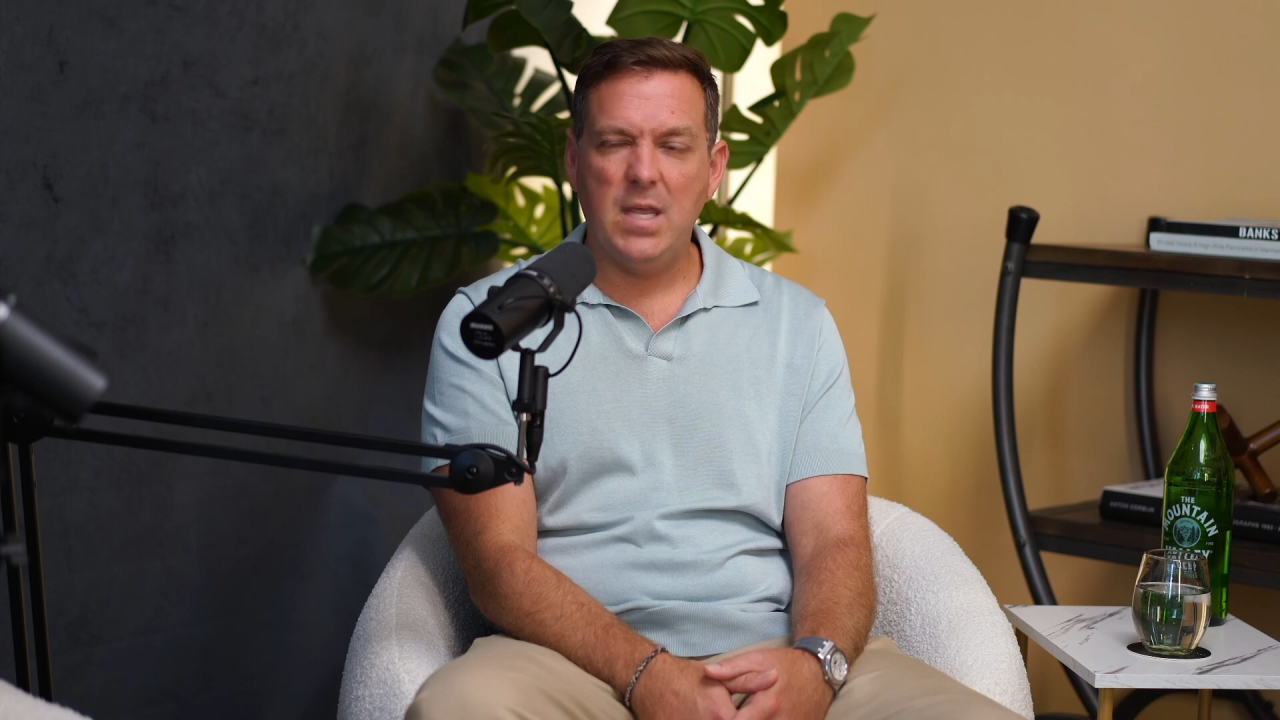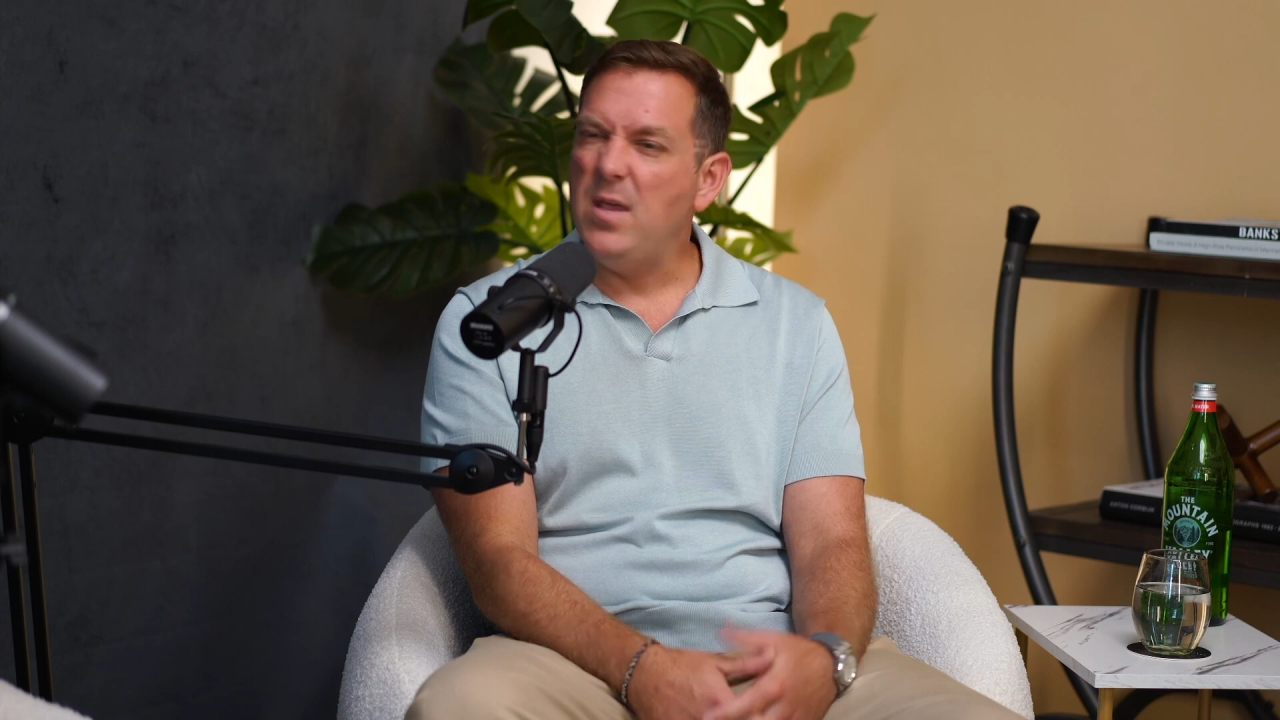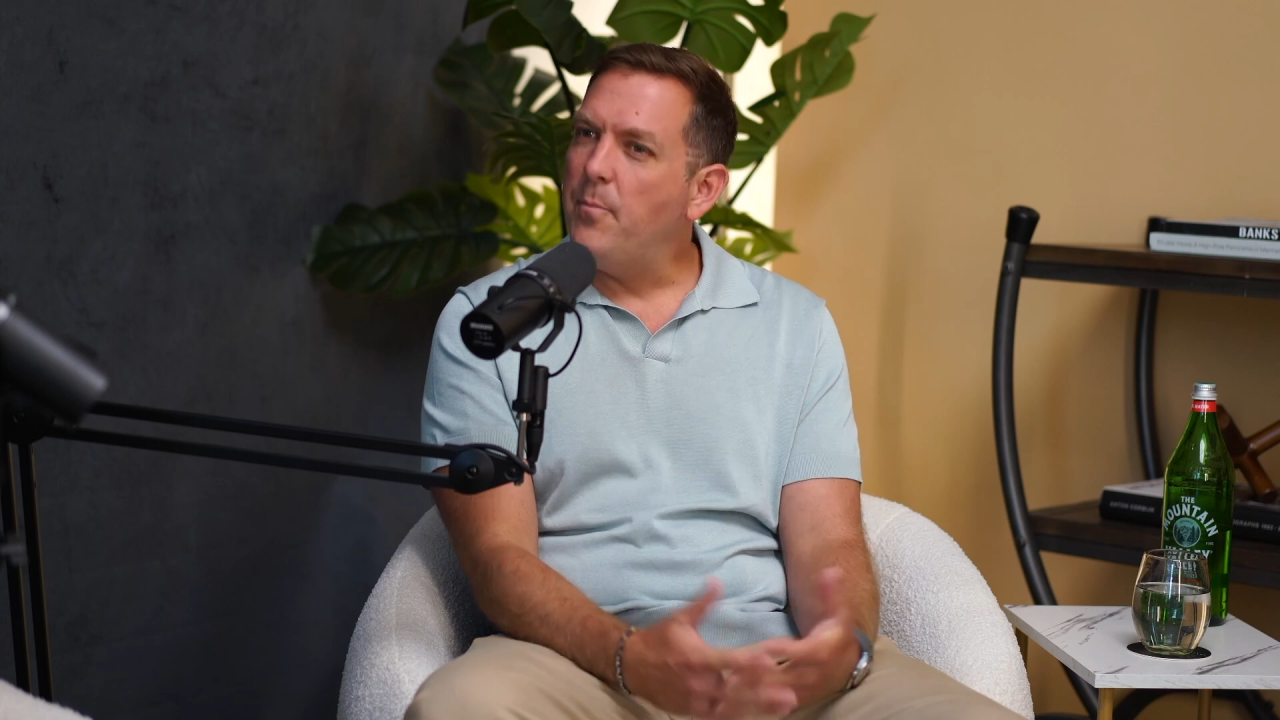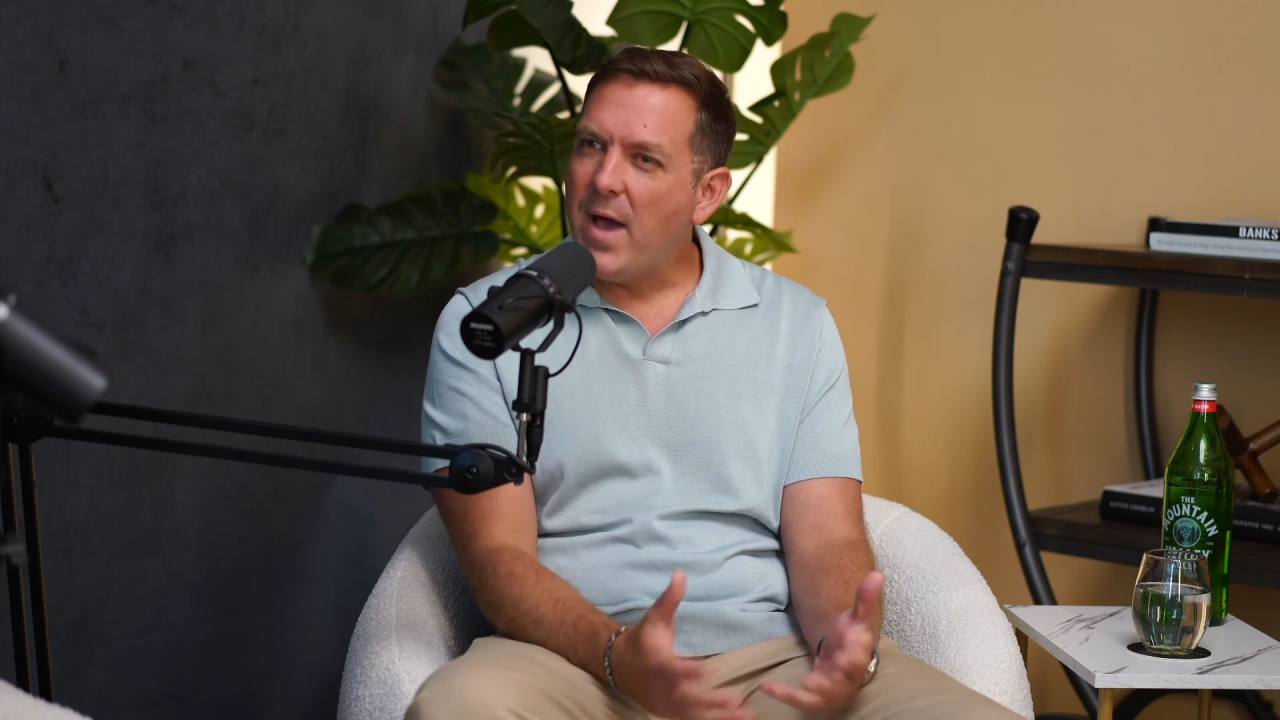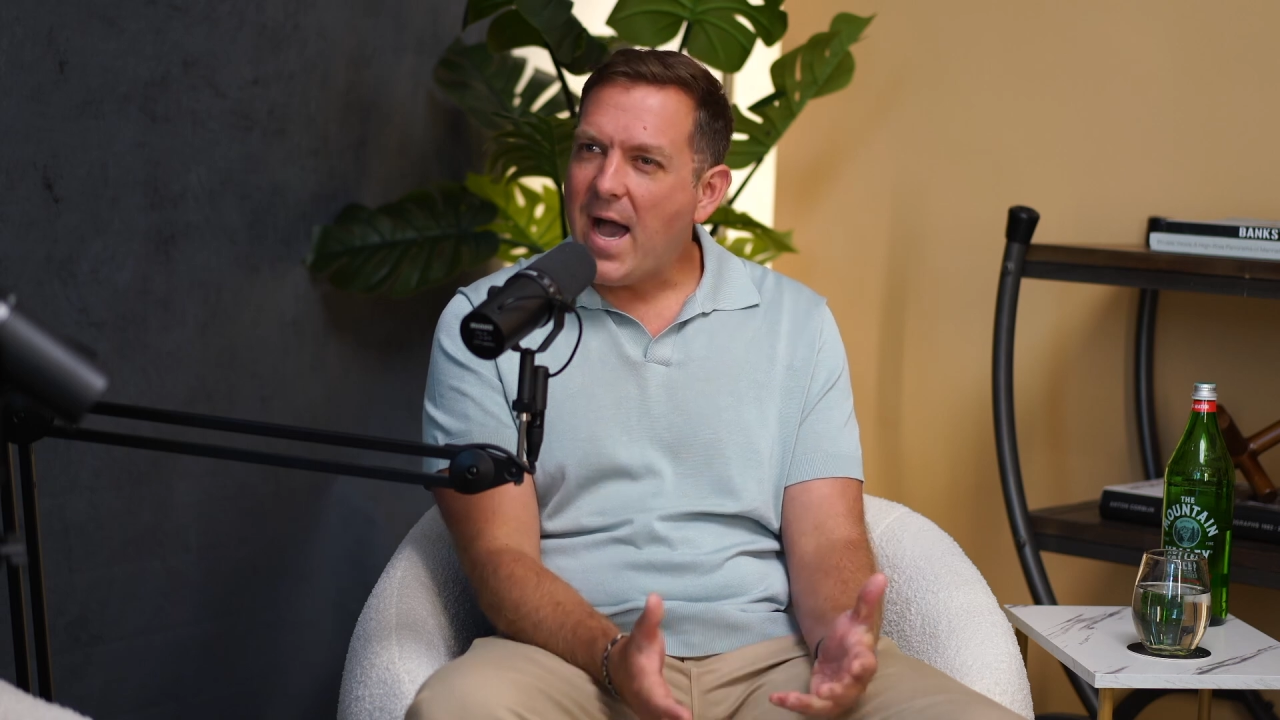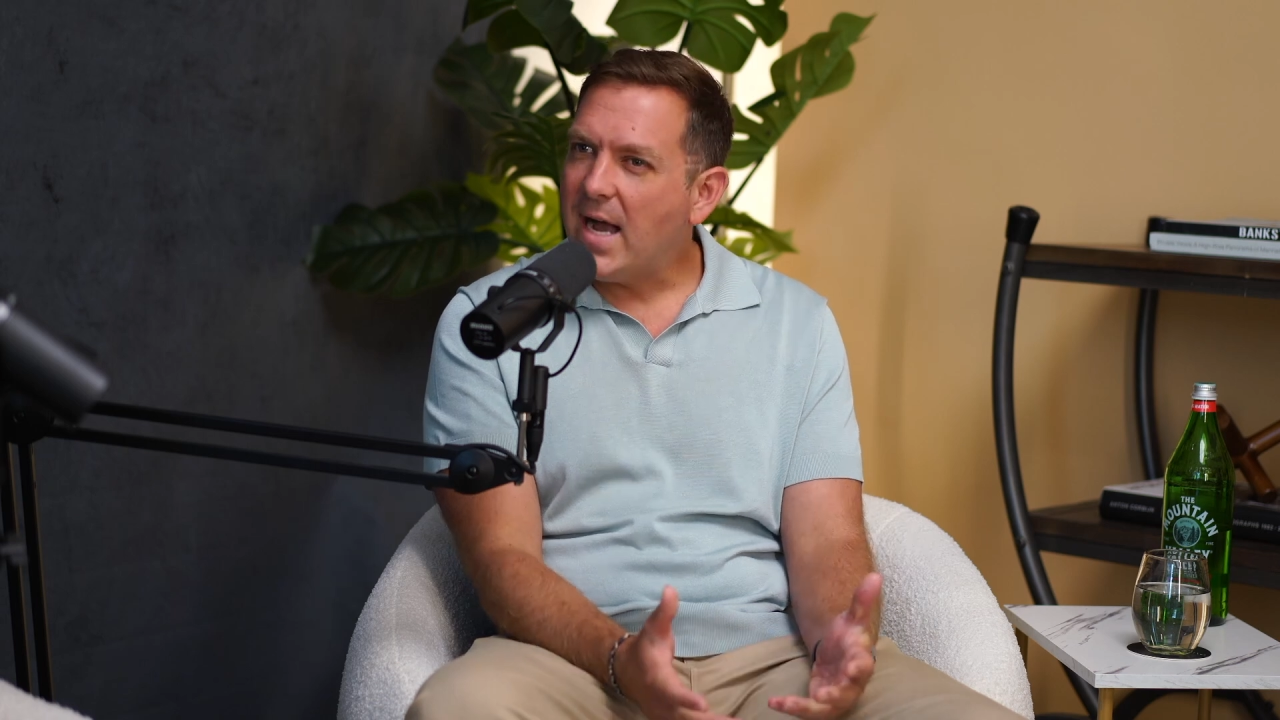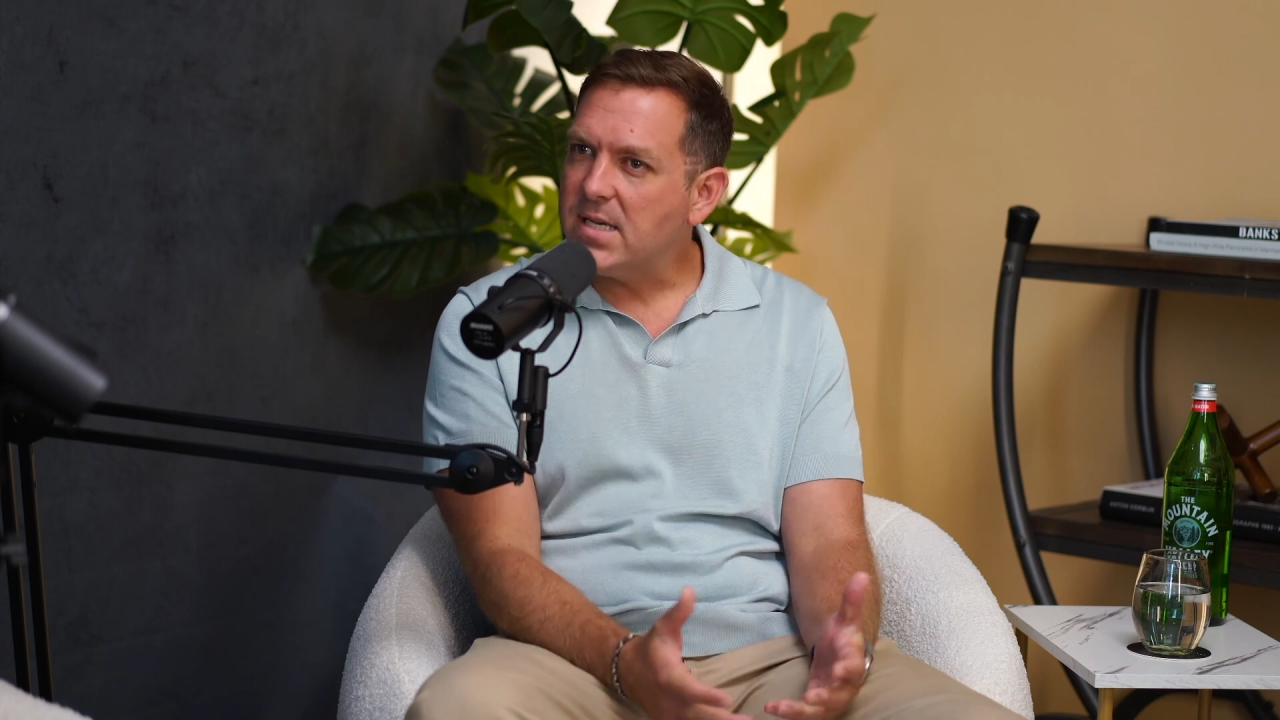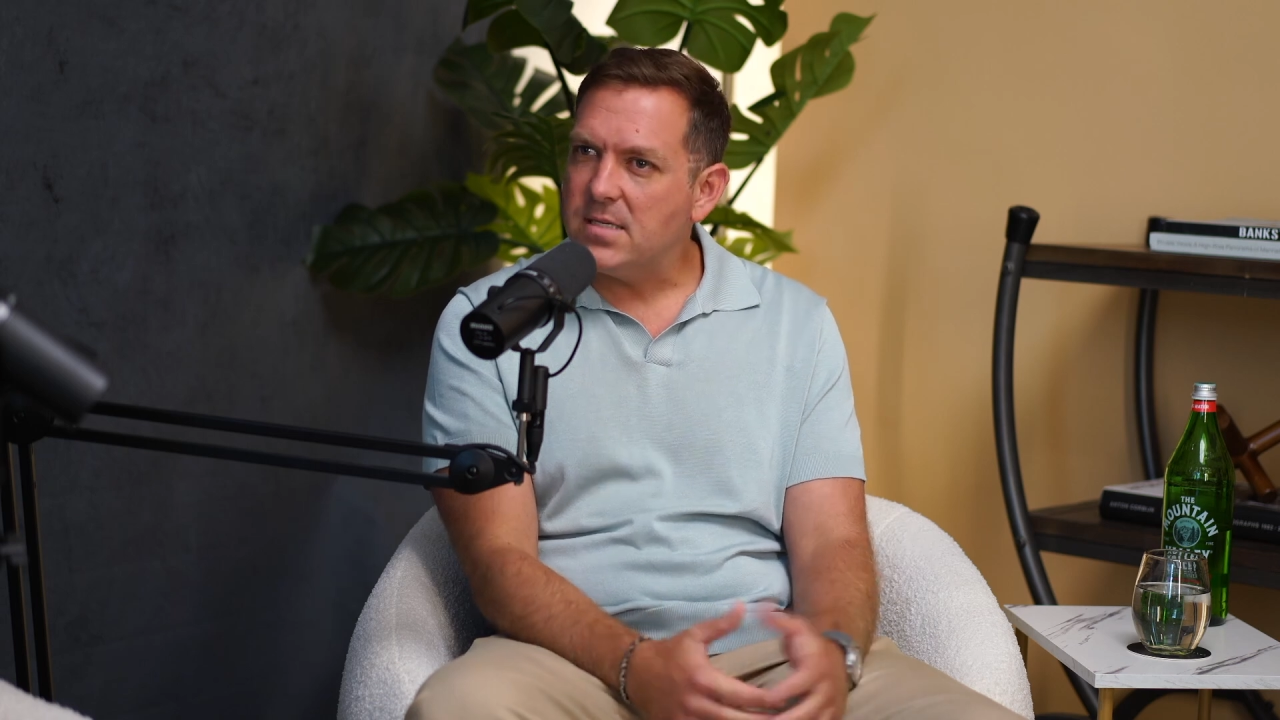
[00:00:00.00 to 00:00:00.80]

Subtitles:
impact